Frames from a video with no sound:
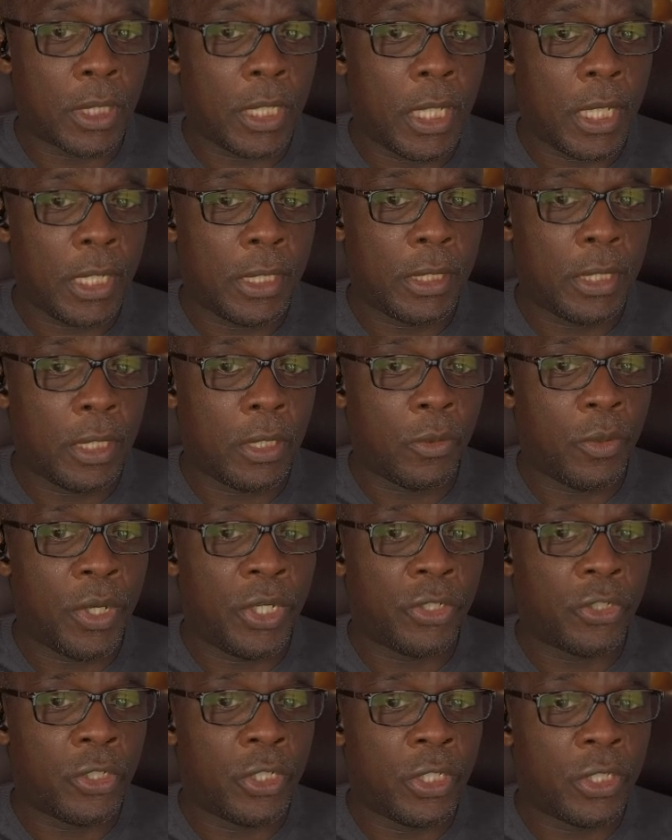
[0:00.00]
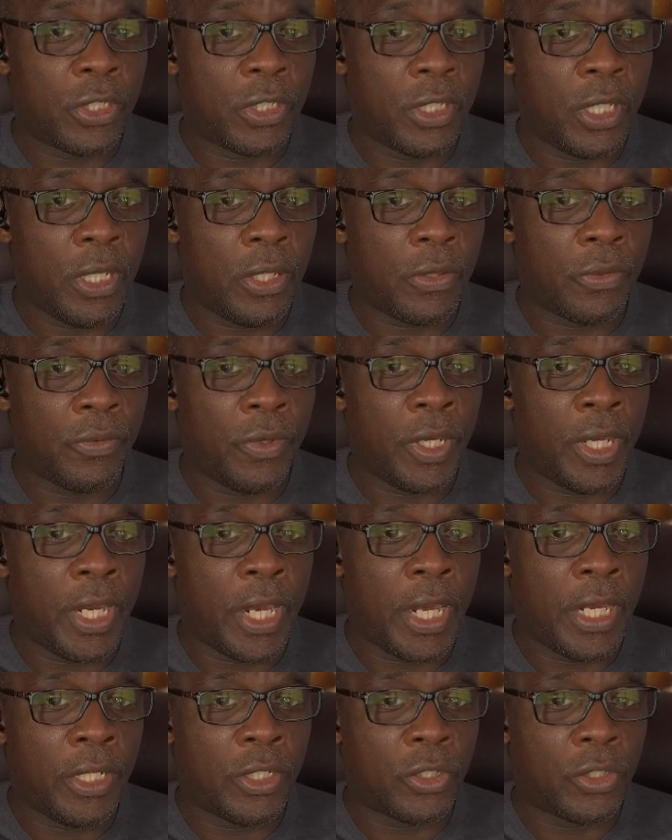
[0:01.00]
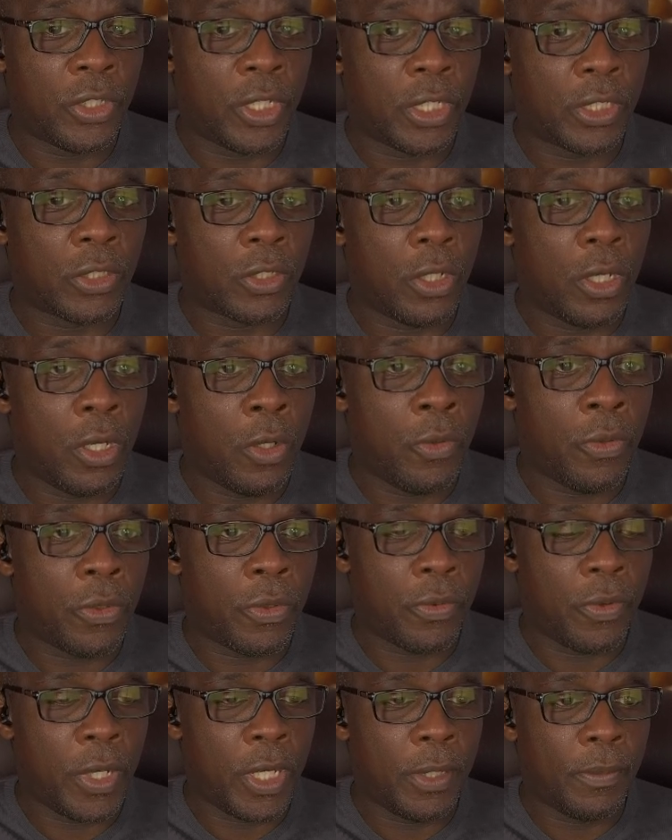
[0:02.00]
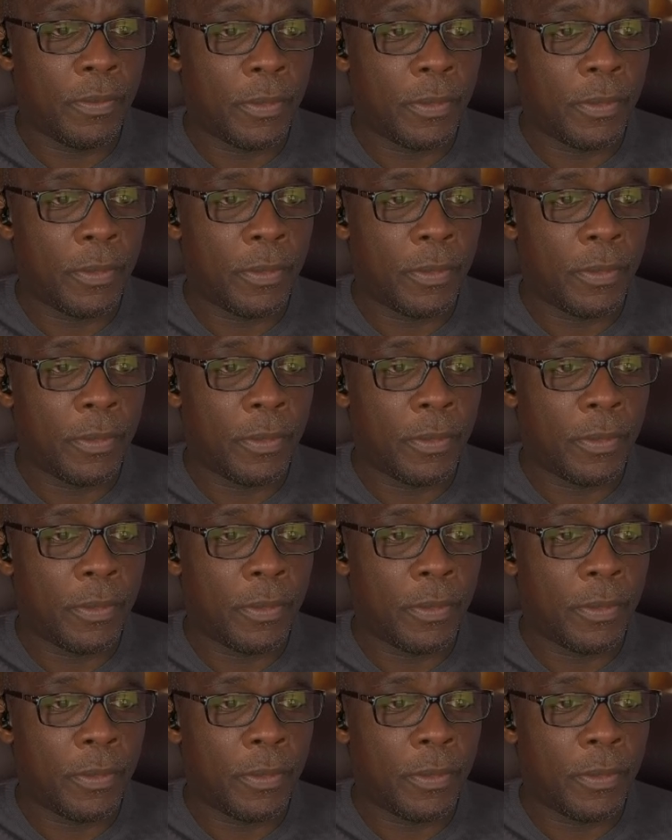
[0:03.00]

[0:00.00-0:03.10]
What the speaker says: its equation is C3H6O3.